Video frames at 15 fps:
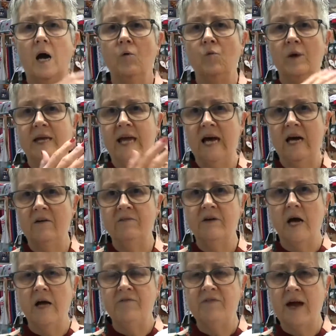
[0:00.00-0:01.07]
We have
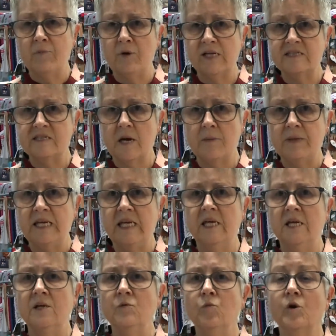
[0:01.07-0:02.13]
fabrics coming
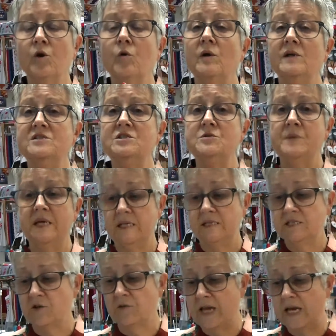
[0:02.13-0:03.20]
in. We're going to be,
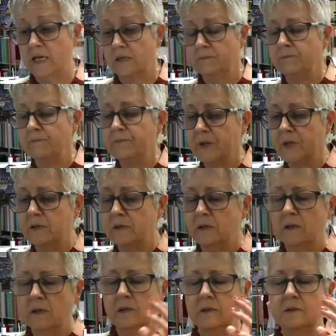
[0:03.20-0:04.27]
so
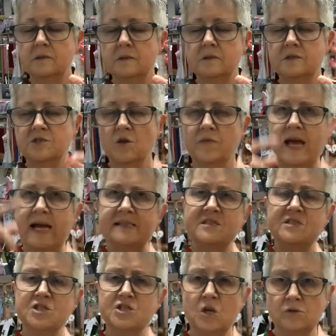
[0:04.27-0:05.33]
that's
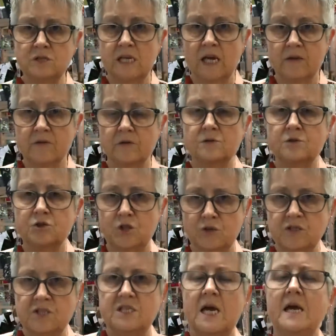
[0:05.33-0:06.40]
the Sew Together
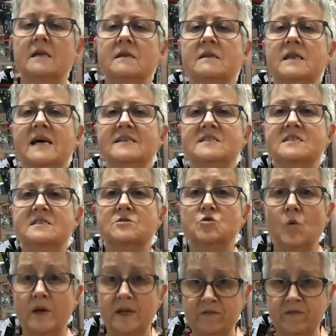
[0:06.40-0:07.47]
Tuesday. That's
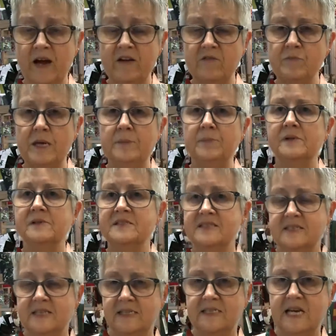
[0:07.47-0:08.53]
25 people
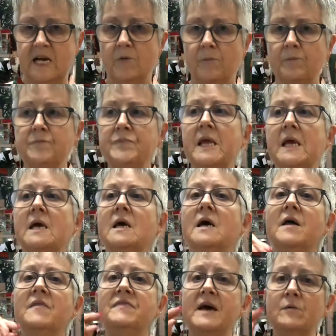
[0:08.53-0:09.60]
sit down.
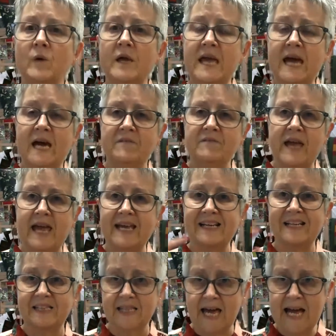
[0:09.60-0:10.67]
Then we have a
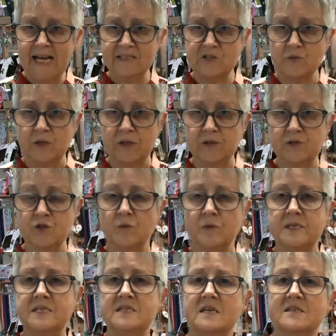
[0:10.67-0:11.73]
class with
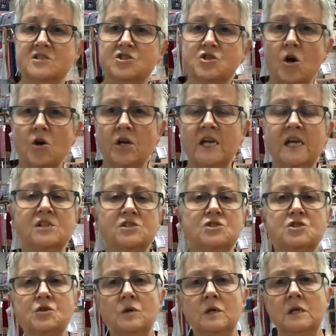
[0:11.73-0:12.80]
Teresa starting at
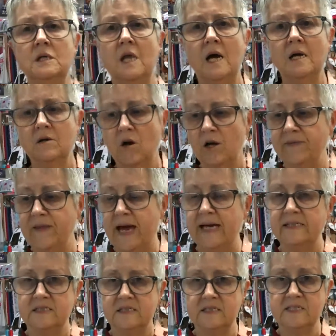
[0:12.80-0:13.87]
2 o'clock on
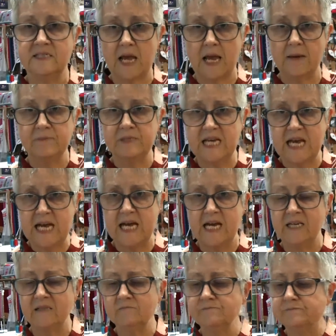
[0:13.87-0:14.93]
that same
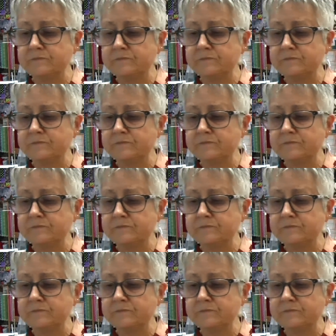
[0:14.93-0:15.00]
day,